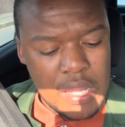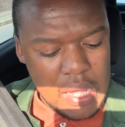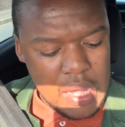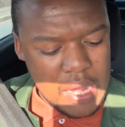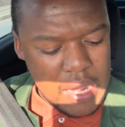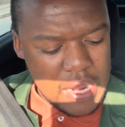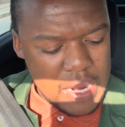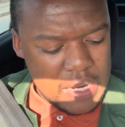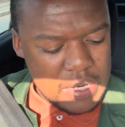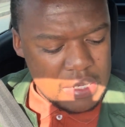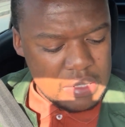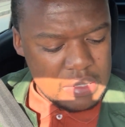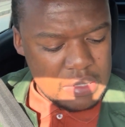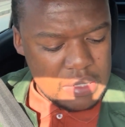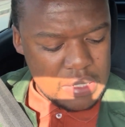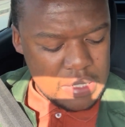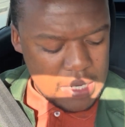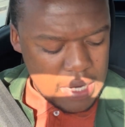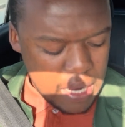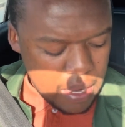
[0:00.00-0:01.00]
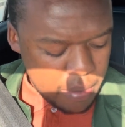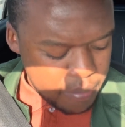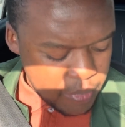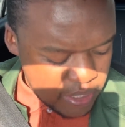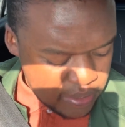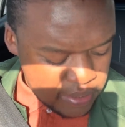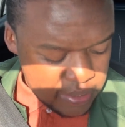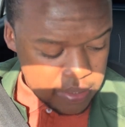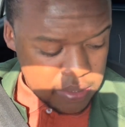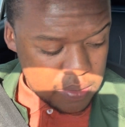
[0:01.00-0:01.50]
And yeah, I
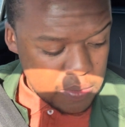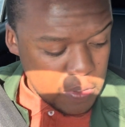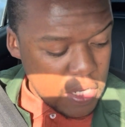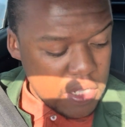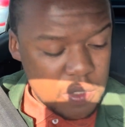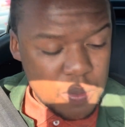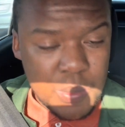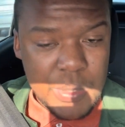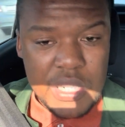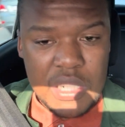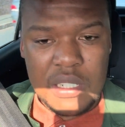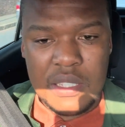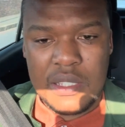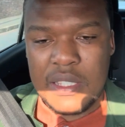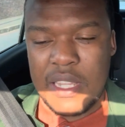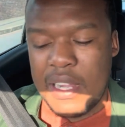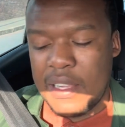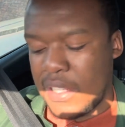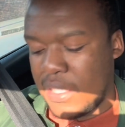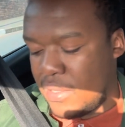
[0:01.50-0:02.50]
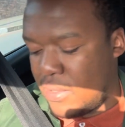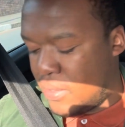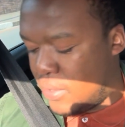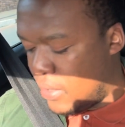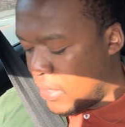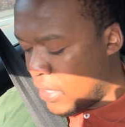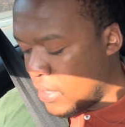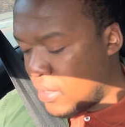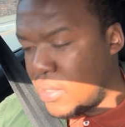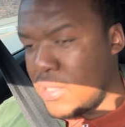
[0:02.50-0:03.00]
mean, it's pretty standard.
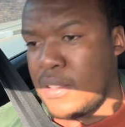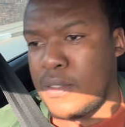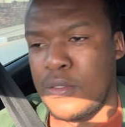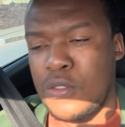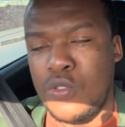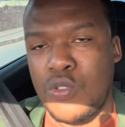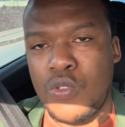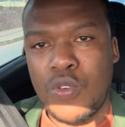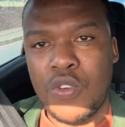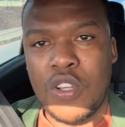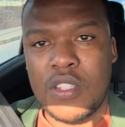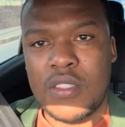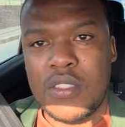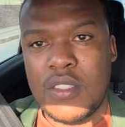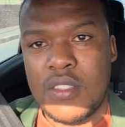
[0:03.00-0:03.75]
The seats do not